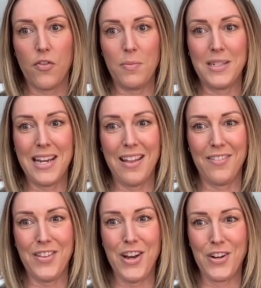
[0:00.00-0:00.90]
from The Tale
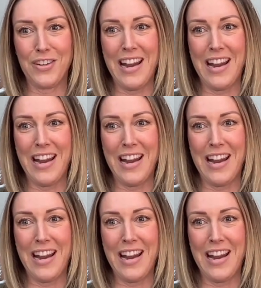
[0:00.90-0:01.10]
of the Hungry